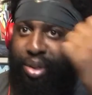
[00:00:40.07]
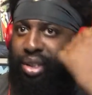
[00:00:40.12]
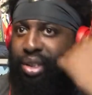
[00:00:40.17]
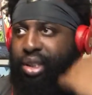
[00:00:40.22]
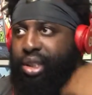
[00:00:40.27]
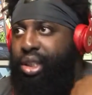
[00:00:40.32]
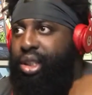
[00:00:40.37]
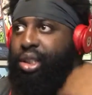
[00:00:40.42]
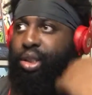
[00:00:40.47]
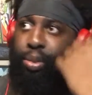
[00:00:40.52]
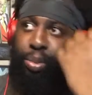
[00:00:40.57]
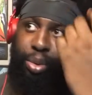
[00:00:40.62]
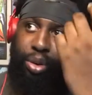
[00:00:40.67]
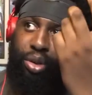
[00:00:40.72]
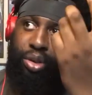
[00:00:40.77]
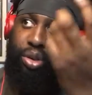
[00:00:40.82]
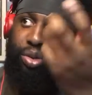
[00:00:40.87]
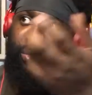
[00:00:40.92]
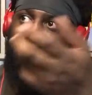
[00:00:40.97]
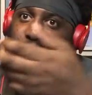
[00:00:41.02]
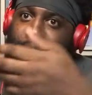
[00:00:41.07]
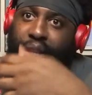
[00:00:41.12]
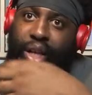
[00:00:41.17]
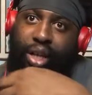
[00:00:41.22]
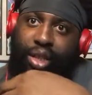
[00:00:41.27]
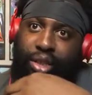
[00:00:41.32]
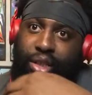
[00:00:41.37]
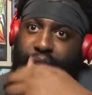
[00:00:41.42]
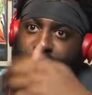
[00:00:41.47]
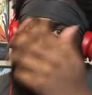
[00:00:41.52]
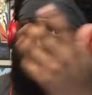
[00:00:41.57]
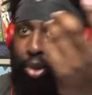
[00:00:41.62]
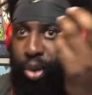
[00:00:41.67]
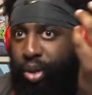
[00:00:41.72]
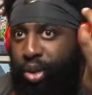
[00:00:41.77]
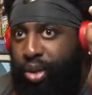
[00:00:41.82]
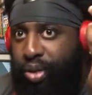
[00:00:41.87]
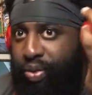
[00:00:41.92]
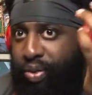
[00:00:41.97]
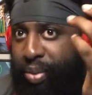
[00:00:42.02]
because he's the person who like took the
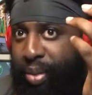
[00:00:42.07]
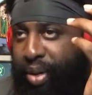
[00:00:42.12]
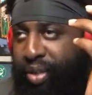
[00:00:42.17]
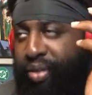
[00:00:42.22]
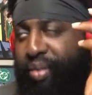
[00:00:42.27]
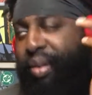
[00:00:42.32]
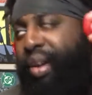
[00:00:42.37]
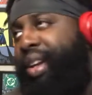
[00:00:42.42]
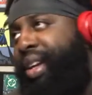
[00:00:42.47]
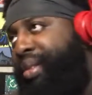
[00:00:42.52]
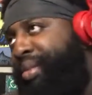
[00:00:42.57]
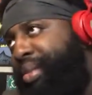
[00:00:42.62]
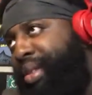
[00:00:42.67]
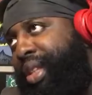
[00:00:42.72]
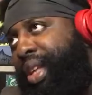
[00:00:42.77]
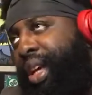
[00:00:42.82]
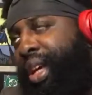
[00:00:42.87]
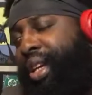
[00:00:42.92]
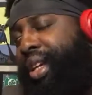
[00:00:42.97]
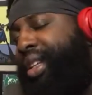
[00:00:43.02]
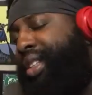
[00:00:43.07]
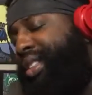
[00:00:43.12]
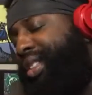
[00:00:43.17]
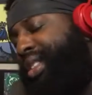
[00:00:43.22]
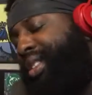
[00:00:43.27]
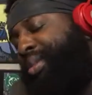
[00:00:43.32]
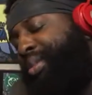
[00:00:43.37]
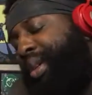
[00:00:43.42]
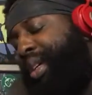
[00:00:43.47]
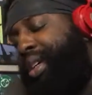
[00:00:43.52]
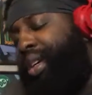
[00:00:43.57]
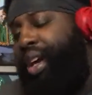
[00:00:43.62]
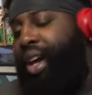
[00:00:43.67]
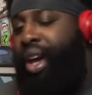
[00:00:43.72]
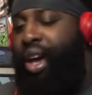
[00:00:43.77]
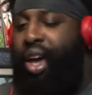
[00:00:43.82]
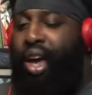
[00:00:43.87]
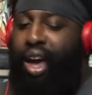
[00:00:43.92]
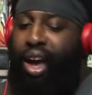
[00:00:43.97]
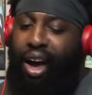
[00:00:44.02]
poison from everybody. But hey, that's just me.
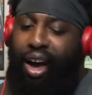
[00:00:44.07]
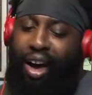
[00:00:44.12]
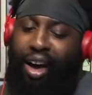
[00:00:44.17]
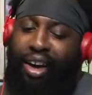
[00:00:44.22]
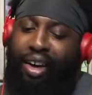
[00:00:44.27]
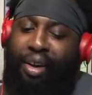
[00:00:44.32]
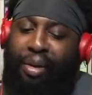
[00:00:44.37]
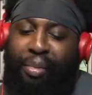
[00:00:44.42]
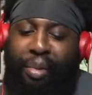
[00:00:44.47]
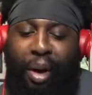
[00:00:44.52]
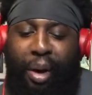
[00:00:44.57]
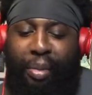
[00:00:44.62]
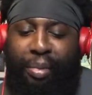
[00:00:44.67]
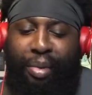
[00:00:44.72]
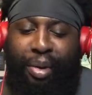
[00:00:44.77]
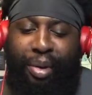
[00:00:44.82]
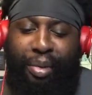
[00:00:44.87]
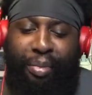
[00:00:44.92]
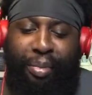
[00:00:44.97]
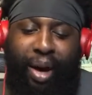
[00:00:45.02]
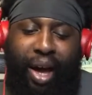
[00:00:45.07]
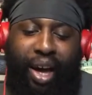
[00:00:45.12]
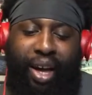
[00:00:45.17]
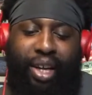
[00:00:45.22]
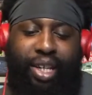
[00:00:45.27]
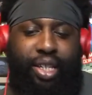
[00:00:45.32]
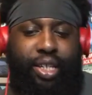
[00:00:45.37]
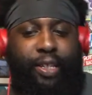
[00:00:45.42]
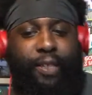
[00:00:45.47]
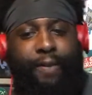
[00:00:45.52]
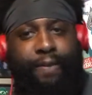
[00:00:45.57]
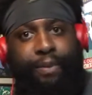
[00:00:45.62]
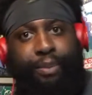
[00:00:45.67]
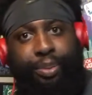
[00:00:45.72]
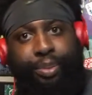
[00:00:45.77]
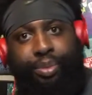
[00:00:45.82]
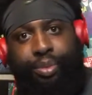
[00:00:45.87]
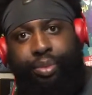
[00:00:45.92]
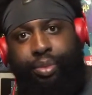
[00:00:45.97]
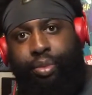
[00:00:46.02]
I'm a little biased.
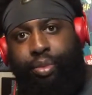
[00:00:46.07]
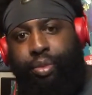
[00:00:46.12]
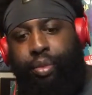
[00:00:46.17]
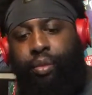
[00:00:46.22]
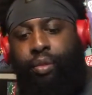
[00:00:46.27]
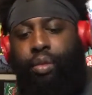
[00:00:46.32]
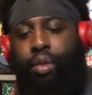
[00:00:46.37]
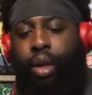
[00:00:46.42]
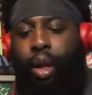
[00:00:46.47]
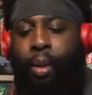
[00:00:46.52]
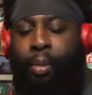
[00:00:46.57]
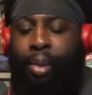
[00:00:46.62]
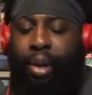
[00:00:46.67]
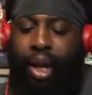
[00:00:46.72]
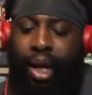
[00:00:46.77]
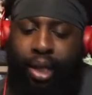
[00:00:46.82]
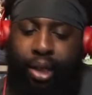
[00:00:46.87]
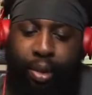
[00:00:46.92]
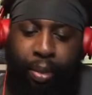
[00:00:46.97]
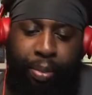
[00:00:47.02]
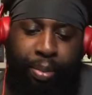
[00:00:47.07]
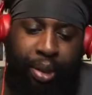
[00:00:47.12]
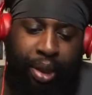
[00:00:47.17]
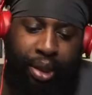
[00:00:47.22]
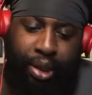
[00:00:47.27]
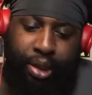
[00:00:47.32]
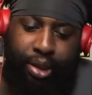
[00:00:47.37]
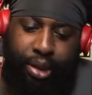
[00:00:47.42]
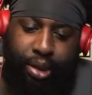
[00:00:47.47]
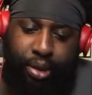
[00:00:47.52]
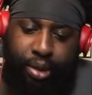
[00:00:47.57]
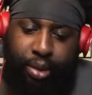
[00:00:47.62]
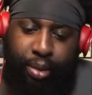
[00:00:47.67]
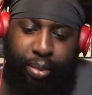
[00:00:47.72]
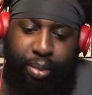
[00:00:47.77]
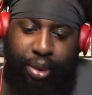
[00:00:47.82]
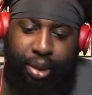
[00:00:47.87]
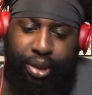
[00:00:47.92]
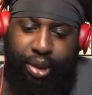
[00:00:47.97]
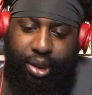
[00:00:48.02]
But like the
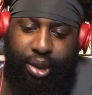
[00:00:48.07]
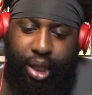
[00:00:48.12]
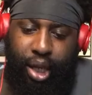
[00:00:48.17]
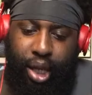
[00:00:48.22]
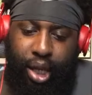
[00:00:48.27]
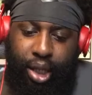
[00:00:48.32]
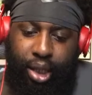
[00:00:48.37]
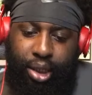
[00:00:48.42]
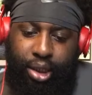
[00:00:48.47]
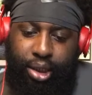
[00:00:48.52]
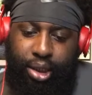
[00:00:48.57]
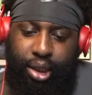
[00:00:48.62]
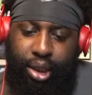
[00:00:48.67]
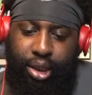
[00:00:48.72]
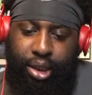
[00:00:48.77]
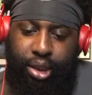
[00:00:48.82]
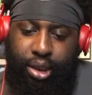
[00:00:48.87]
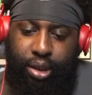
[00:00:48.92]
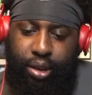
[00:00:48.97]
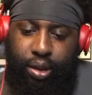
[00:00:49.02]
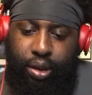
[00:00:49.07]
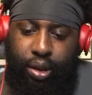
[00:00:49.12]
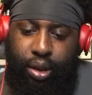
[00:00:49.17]
biggest thing is just